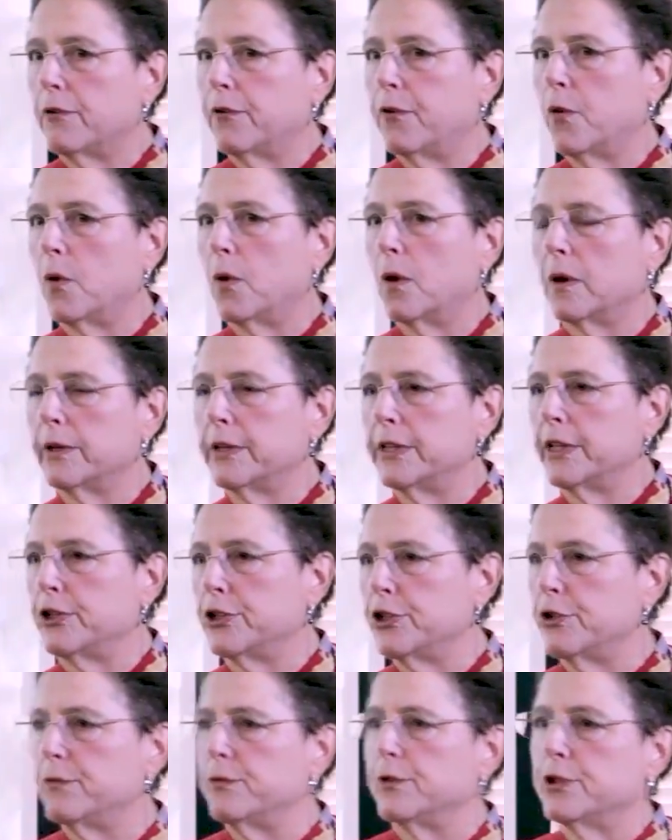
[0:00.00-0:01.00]
For
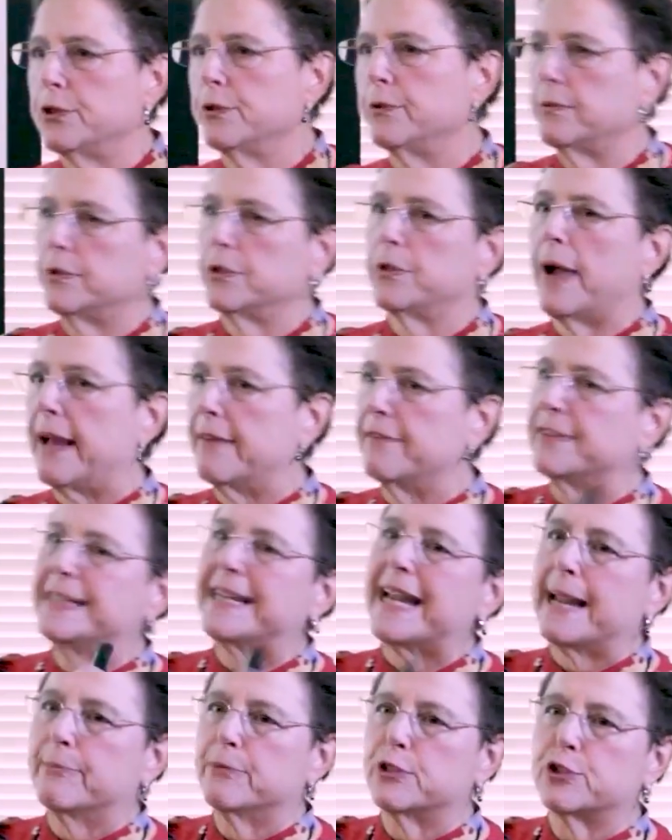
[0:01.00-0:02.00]
you
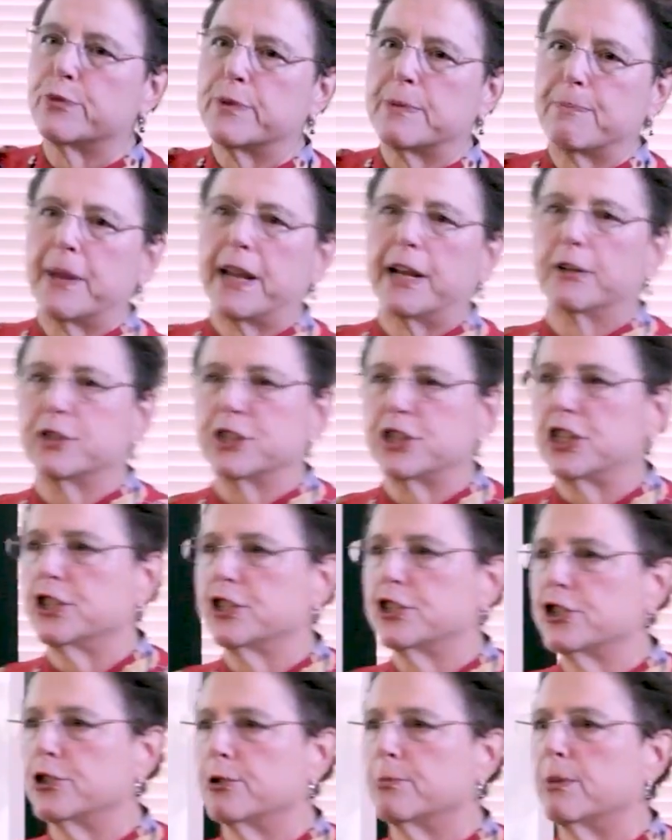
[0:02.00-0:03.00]
have damaged repair
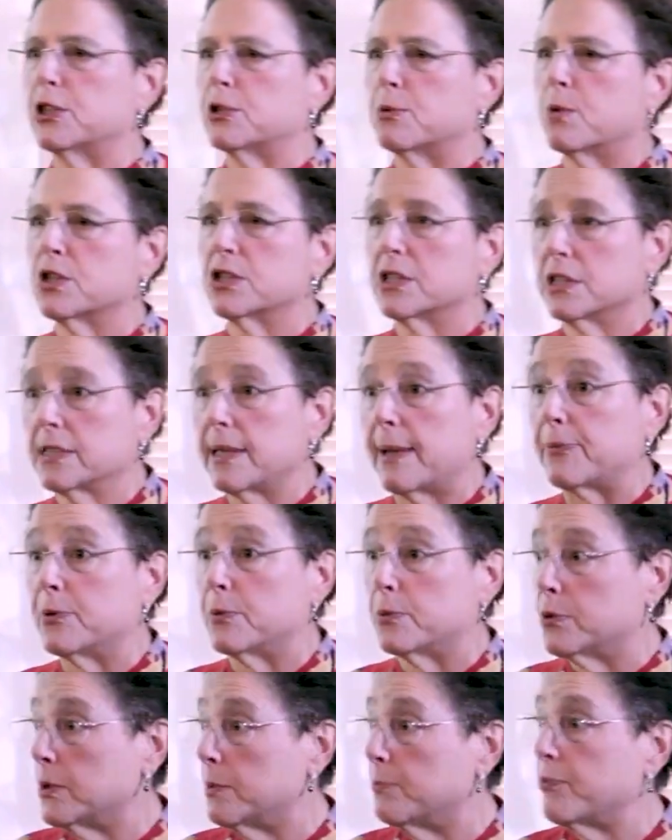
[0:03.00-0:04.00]
genes, so you're much more
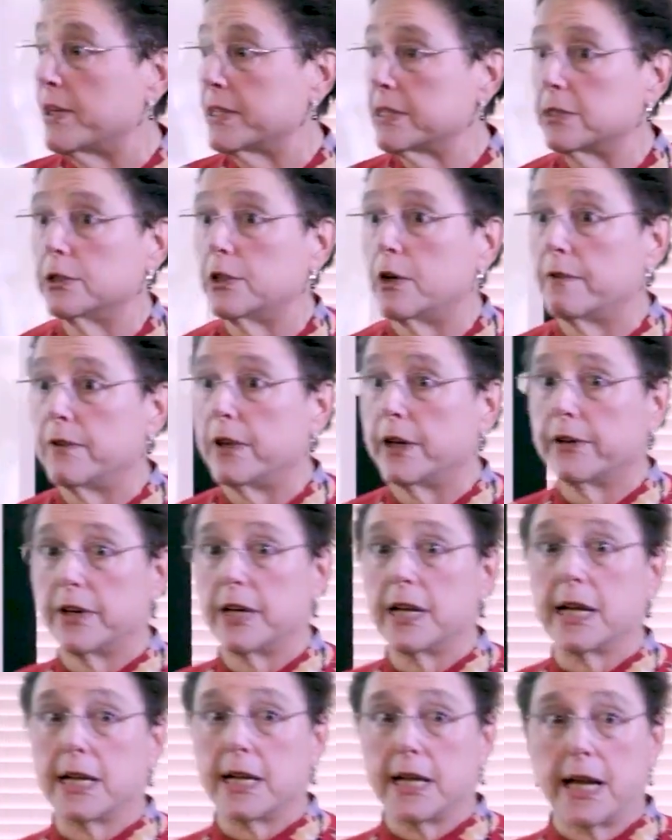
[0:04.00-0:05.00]
susceptible to breast and
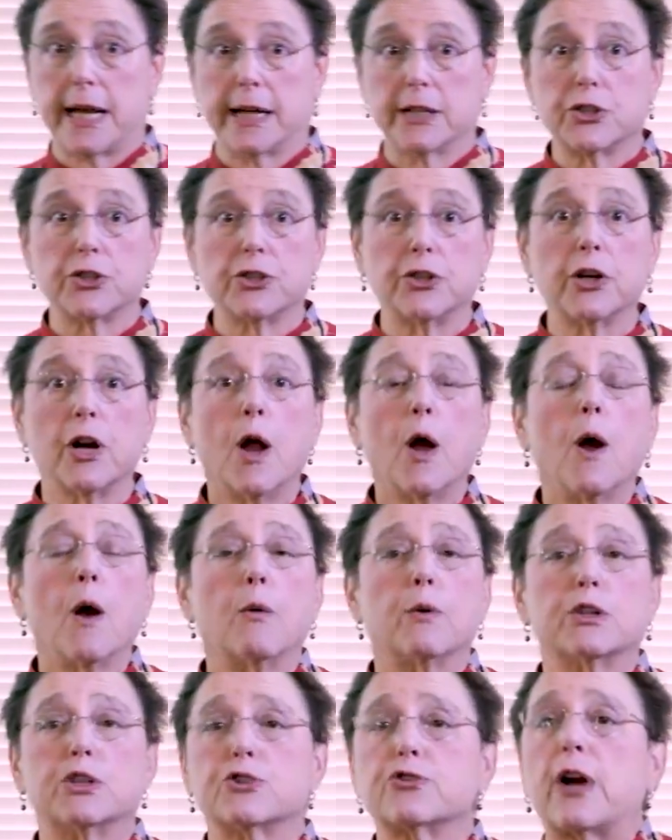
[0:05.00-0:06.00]
ovarian cancer.
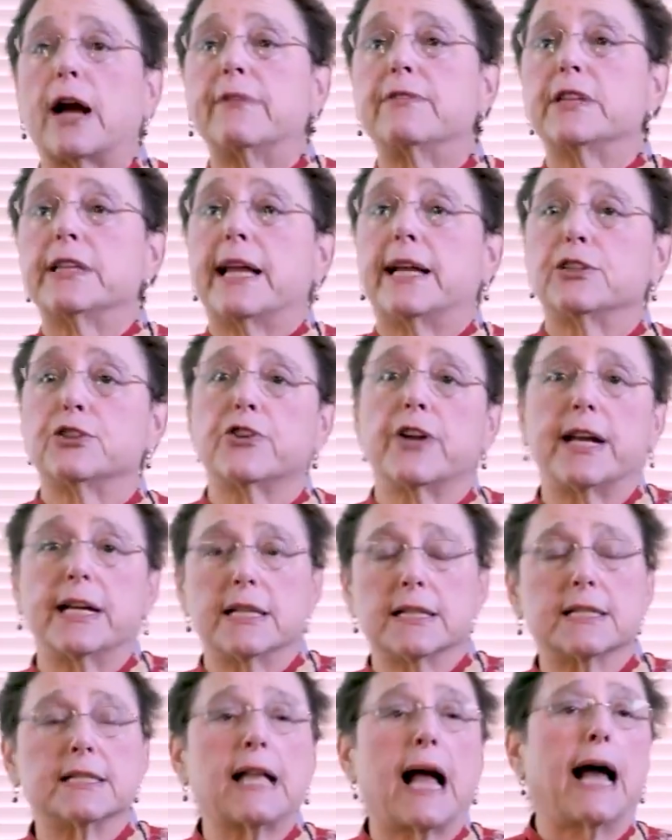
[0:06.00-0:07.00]
What's driving that
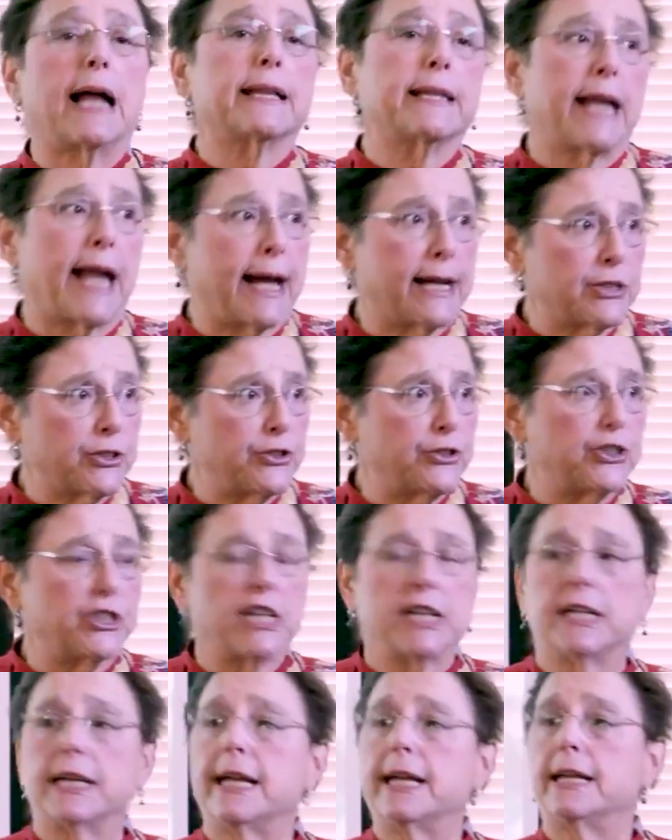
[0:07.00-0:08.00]
train is not the
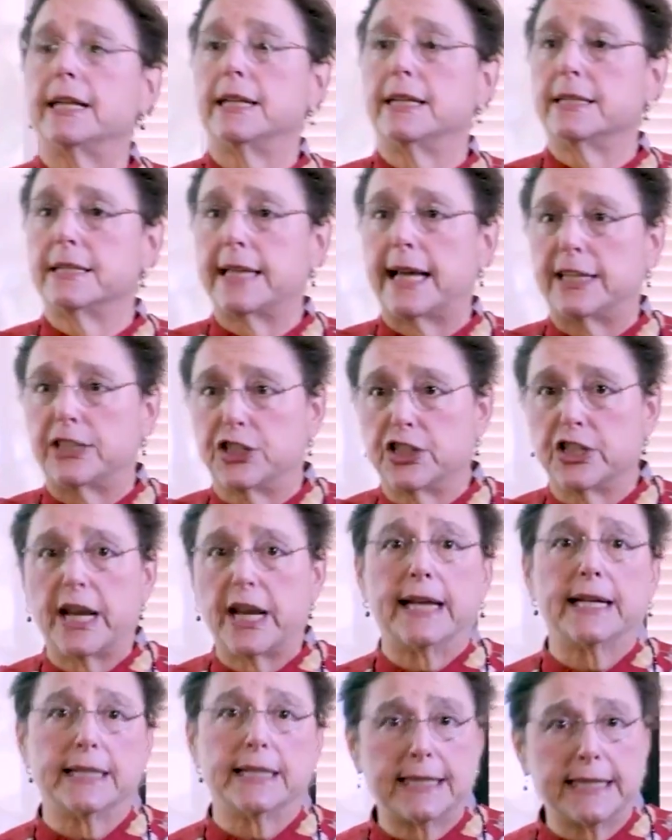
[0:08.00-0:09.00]
estrogen, it is that
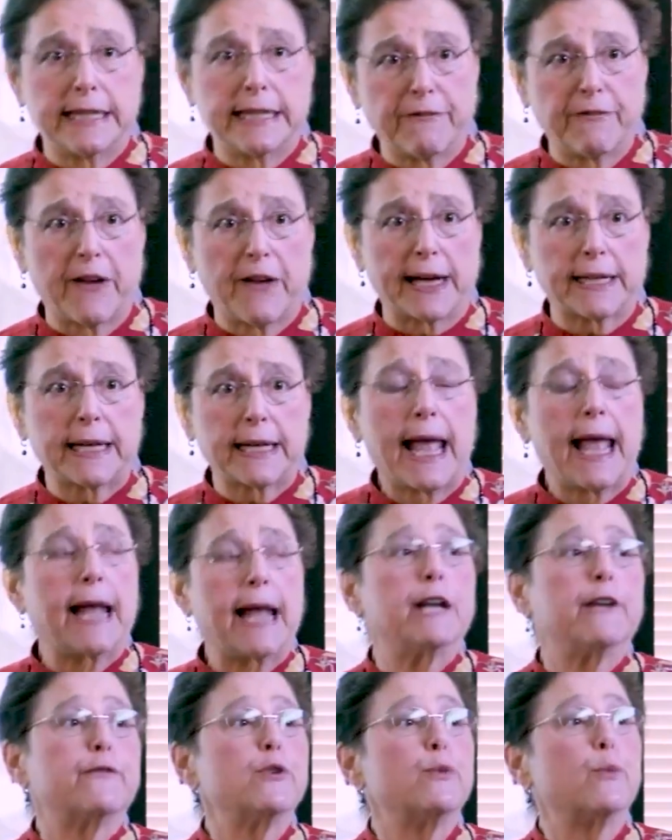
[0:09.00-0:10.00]
genetic defect.
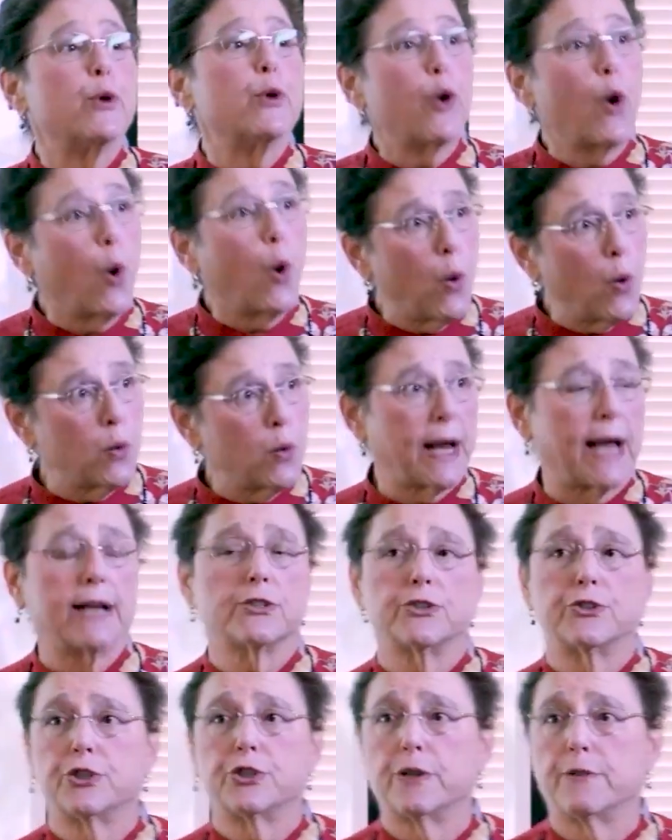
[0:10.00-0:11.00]
And if you withhold
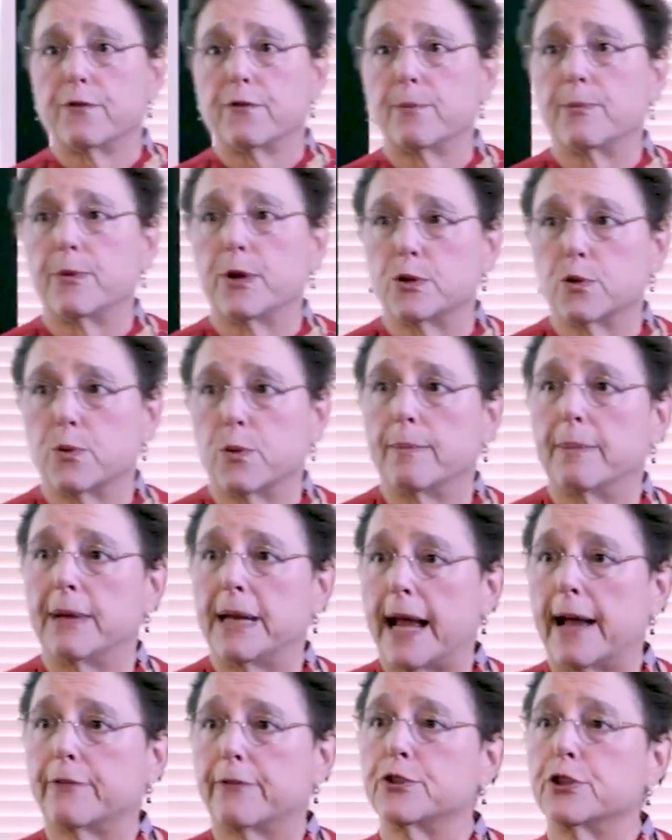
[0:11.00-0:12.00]
estrogen from those
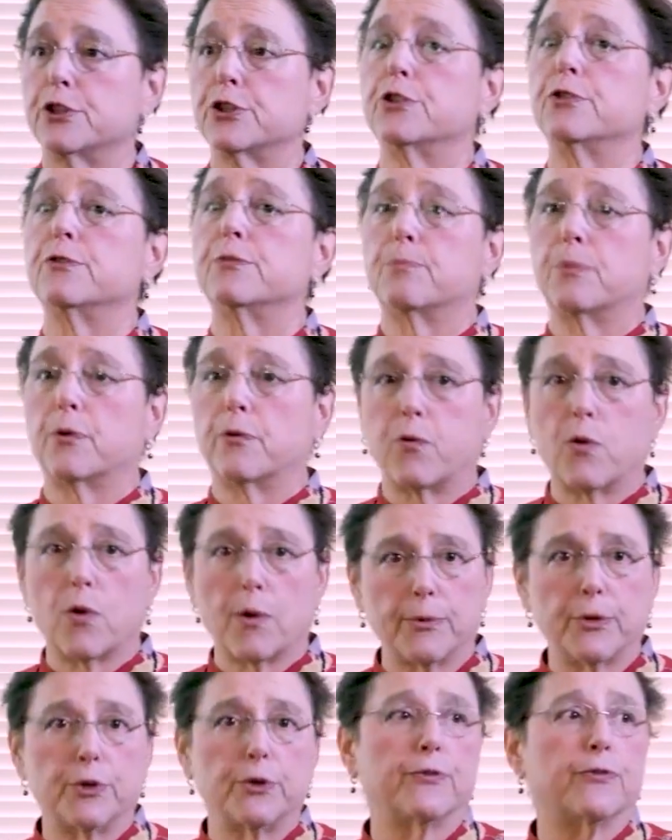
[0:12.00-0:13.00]
women after you
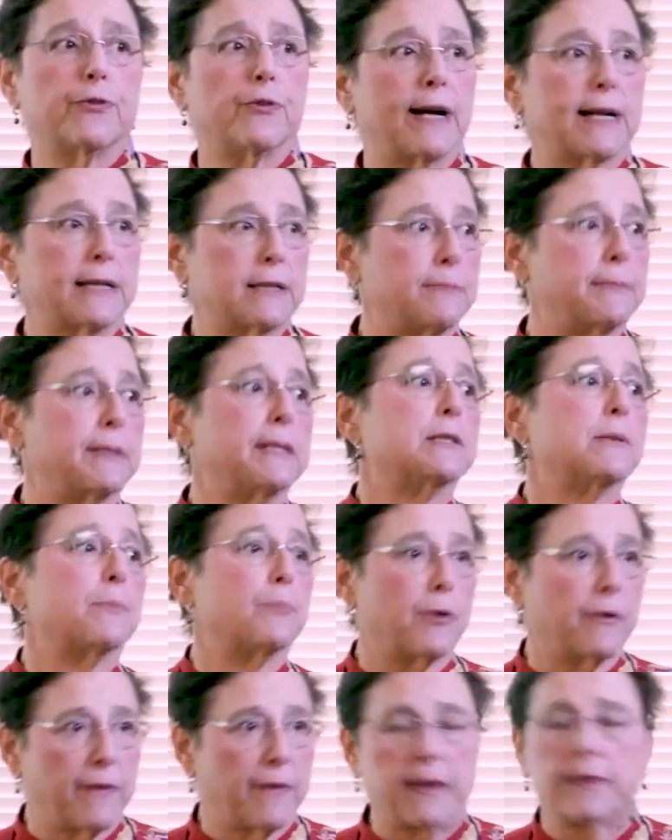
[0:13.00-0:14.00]
perform a oophorectomy
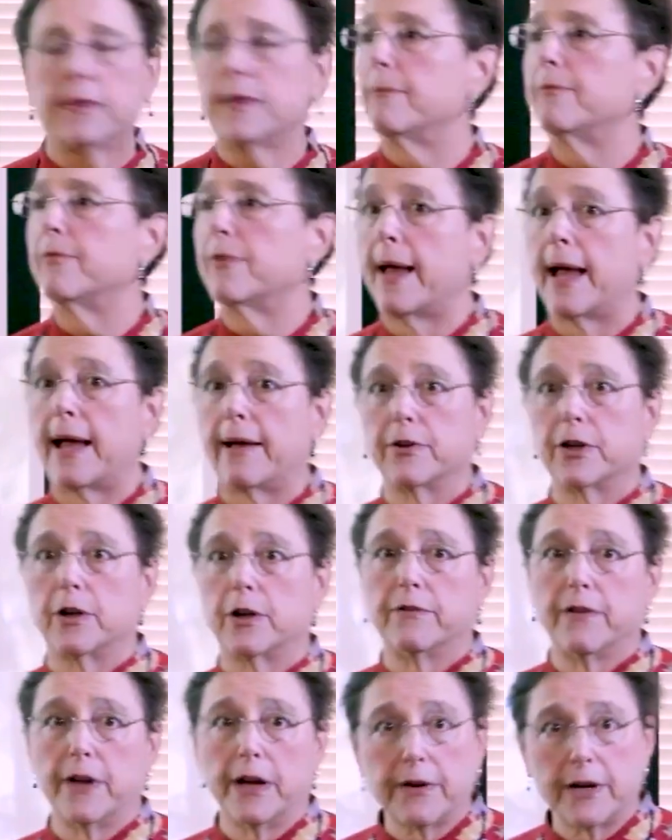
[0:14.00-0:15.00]
to prevent them from
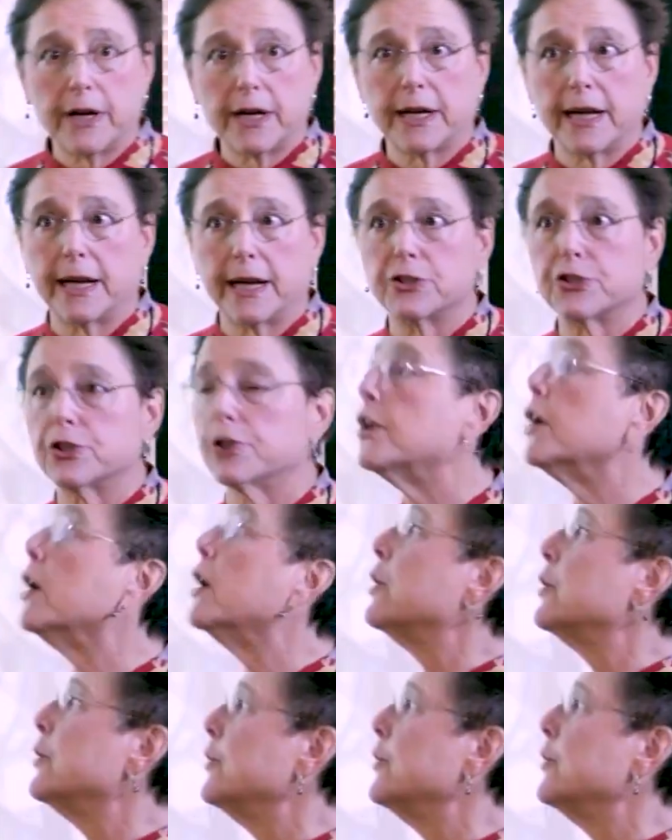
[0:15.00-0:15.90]
having ovarian cancer,